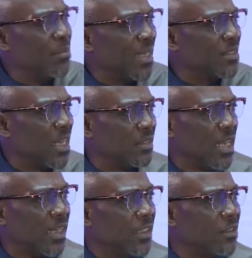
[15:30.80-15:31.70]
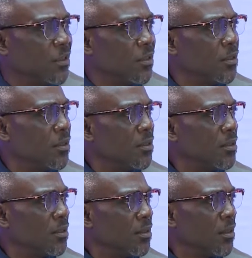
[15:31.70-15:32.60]
in my state, Ekiti?
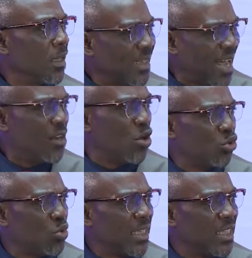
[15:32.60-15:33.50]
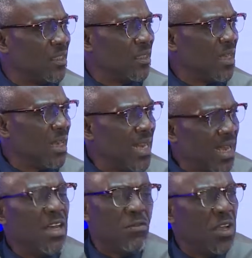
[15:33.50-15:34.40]
He can't go to Ekiti. Now,
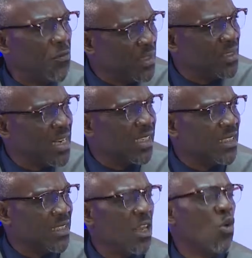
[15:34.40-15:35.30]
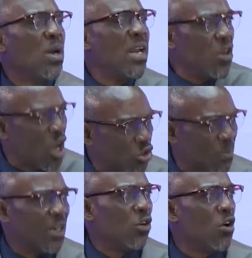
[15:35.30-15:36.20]
even if he's in Ekiti, will he go to
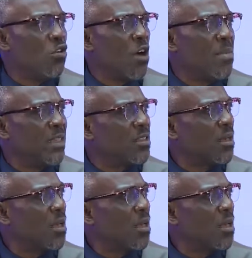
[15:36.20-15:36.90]
my local government?